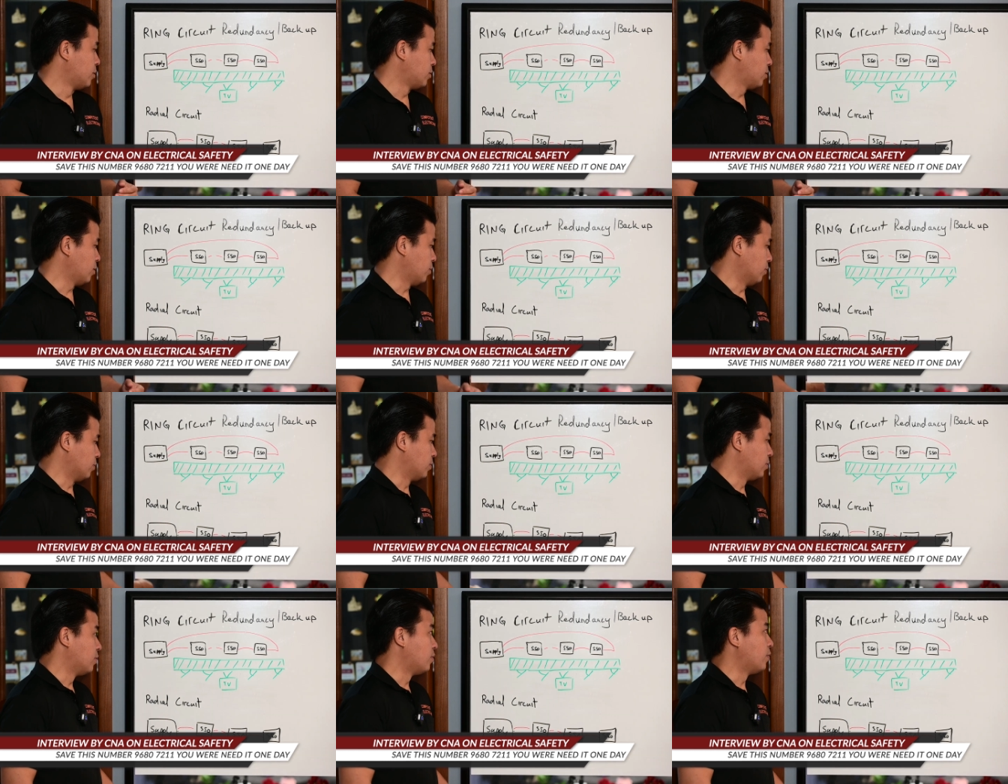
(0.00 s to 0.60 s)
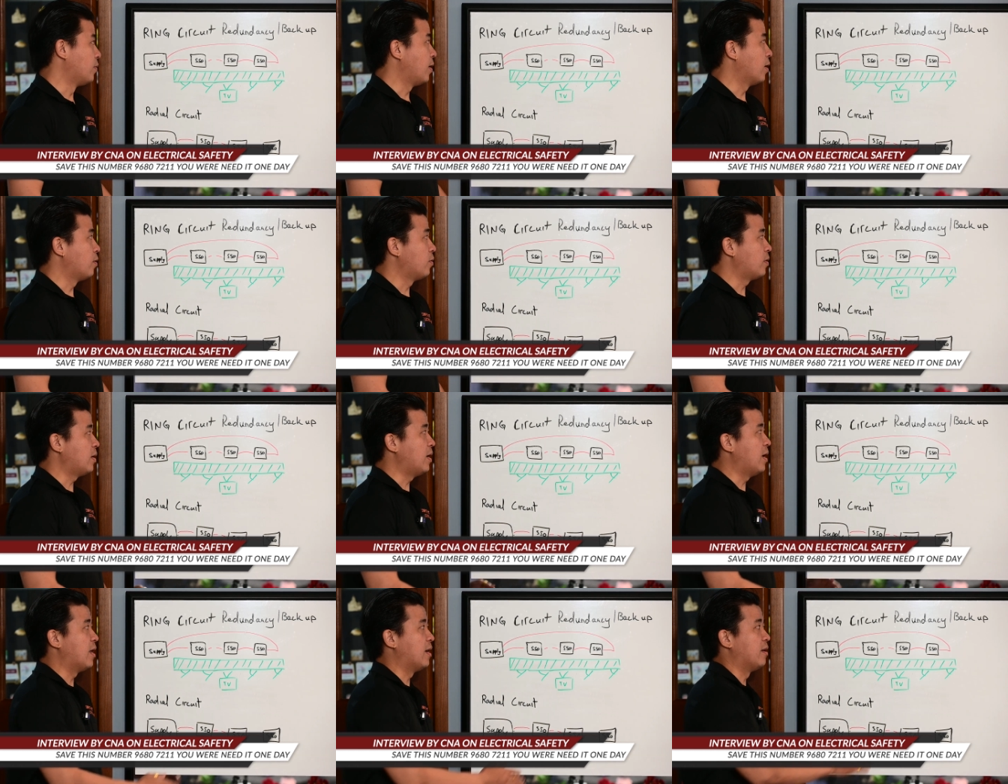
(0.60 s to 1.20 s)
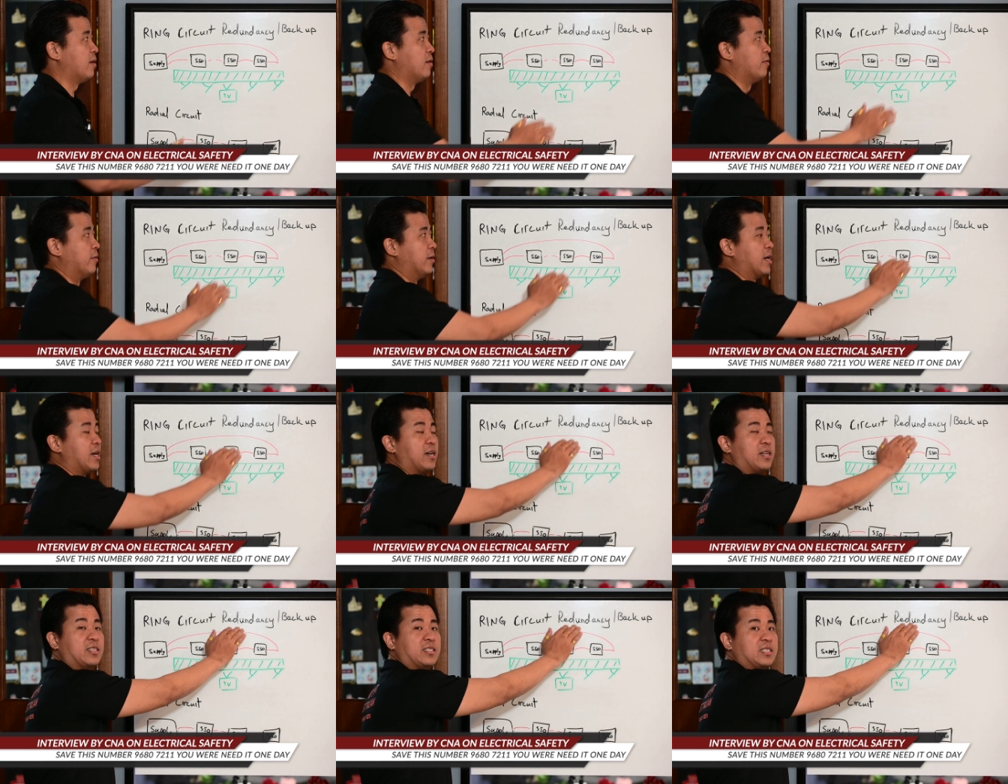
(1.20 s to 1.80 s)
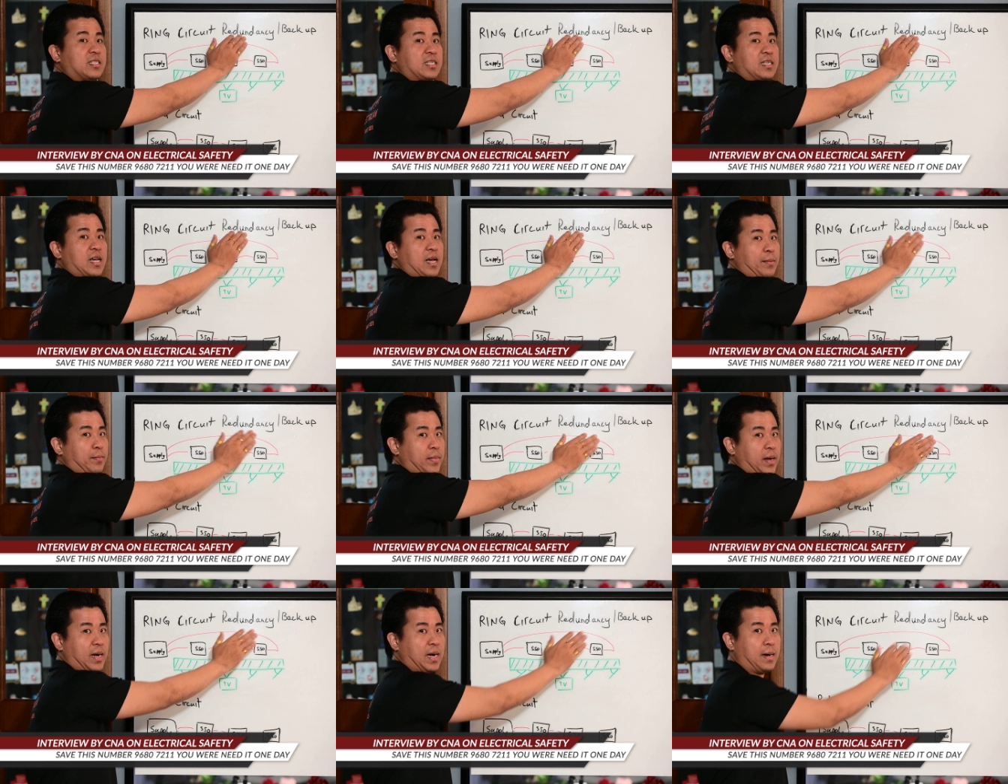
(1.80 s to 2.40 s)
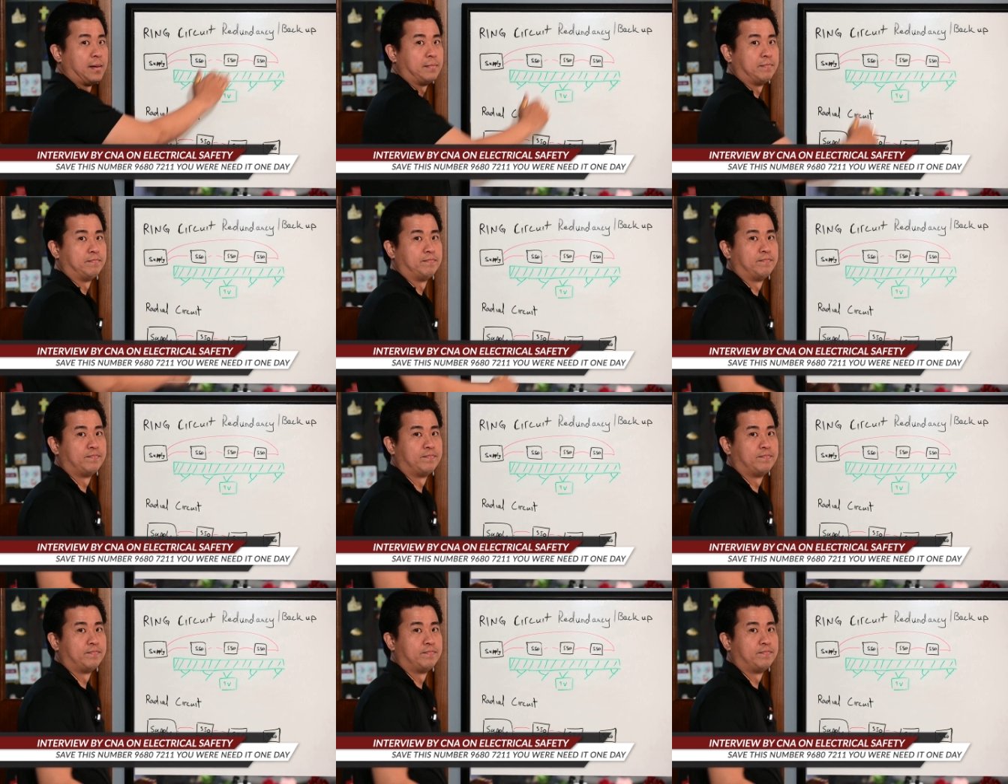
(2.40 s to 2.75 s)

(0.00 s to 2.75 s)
So we are looking at redundancy and backup.